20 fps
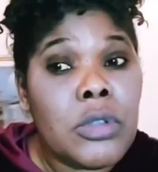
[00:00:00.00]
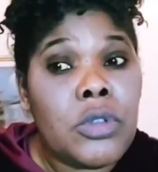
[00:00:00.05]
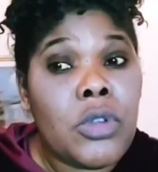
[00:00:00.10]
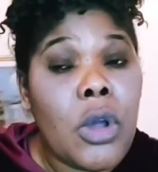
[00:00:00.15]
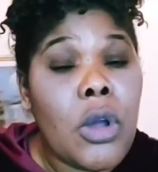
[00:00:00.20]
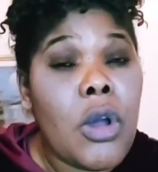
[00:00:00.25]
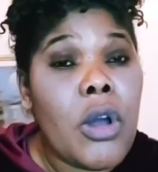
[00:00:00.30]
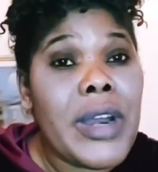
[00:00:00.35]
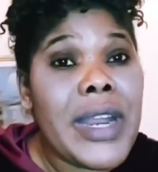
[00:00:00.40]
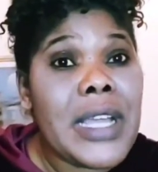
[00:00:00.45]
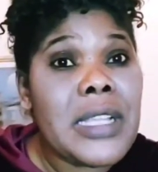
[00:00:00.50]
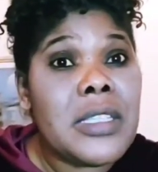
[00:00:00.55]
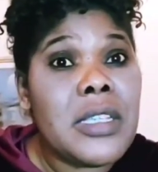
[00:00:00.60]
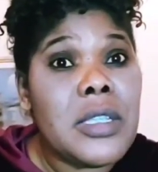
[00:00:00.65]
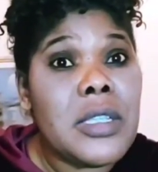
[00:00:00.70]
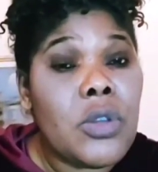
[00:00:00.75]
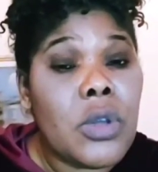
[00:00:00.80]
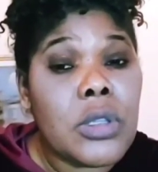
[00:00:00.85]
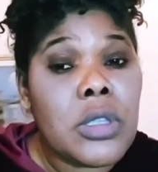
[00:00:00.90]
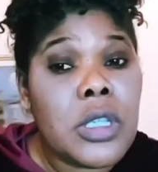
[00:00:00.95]

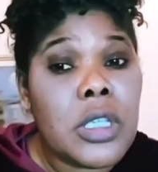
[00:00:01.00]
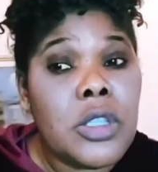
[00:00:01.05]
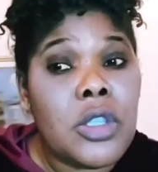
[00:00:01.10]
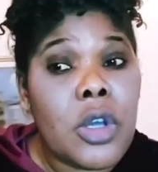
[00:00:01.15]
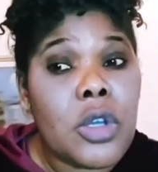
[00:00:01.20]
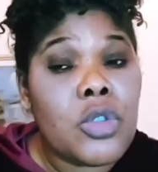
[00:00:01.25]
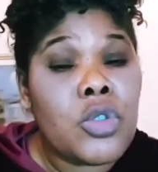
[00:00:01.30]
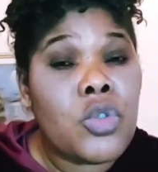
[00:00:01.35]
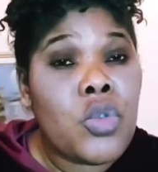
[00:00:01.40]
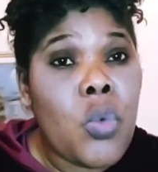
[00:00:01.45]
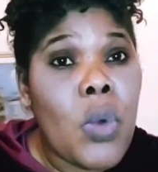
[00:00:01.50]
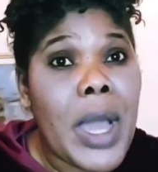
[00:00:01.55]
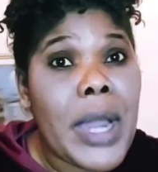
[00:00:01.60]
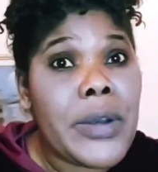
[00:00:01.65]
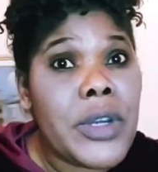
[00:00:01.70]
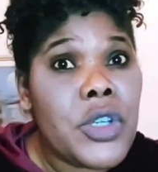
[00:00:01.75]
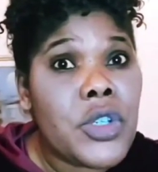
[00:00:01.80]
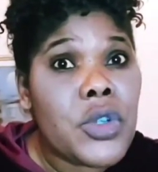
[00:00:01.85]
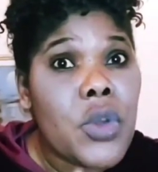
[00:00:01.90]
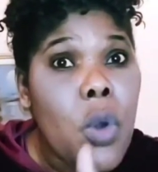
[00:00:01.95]
already don't do
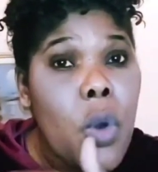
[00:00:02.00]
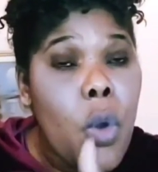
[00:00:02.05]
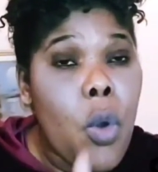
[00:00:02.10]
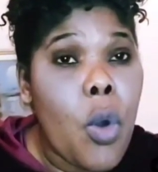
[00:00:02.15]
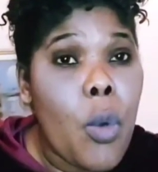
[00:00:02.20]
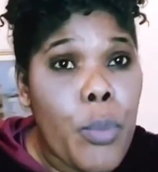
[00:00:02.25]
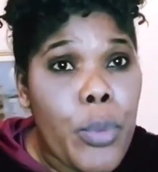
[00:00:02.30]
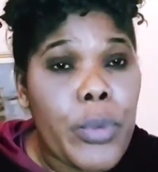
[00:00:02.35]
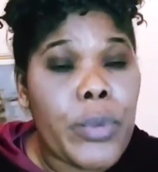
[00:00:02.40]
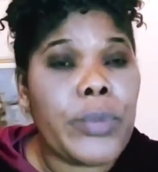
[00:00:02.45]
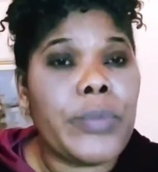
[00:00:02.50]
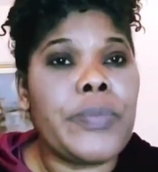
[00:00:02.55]
and reach up.